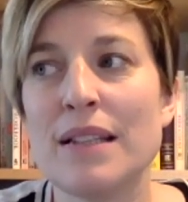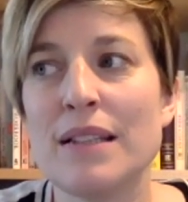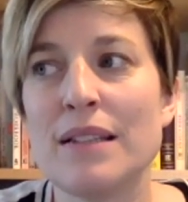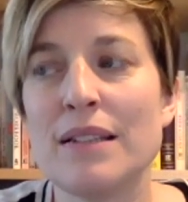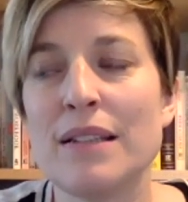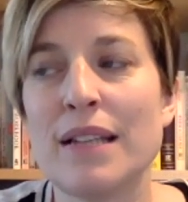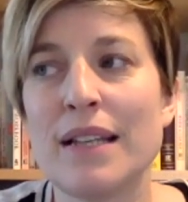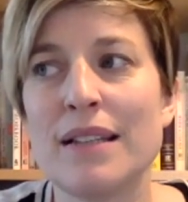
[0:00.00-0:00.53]

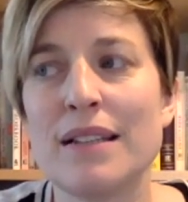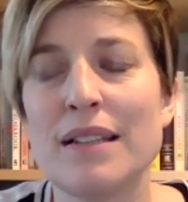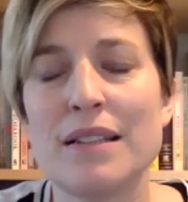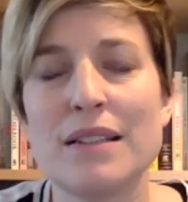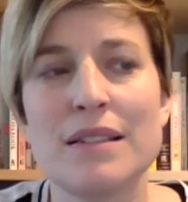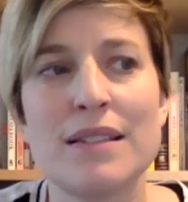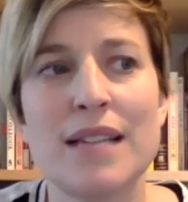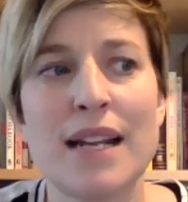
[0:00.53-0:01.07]

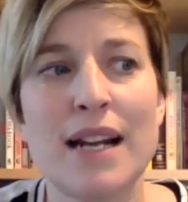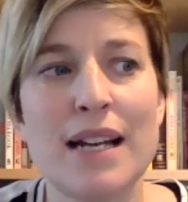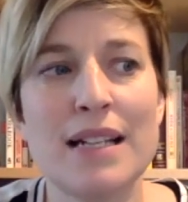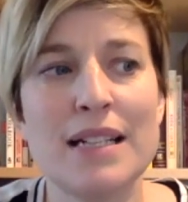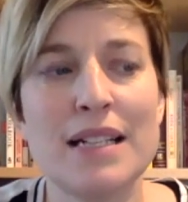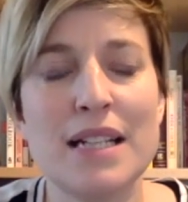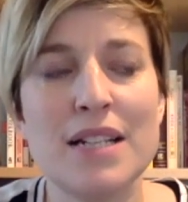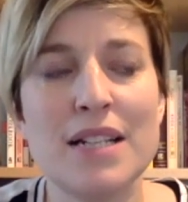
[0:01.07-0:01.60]
that
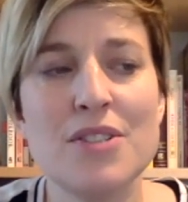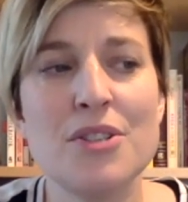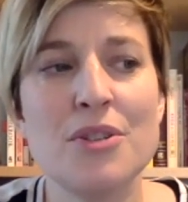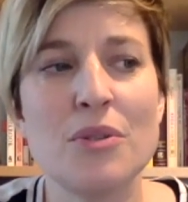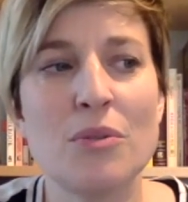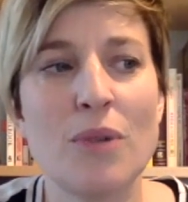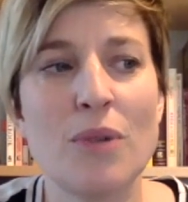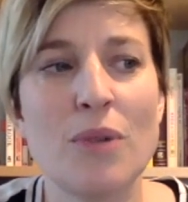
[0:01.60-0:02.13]
I need
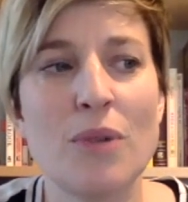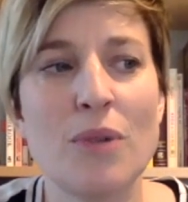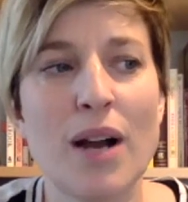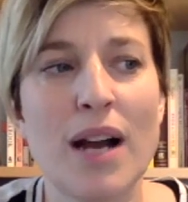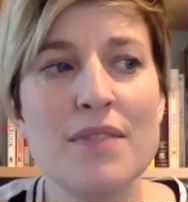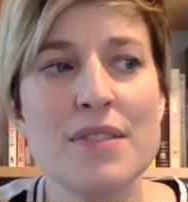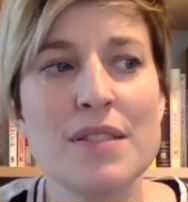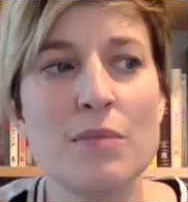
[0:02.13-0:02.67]
to
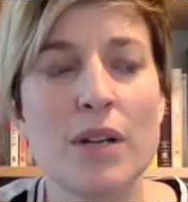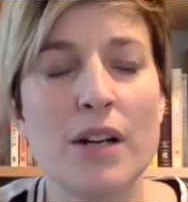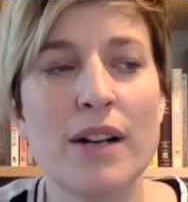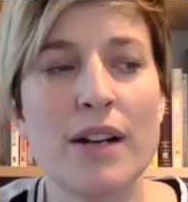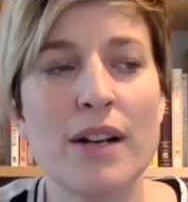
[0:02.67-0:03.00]
arrive somewhere,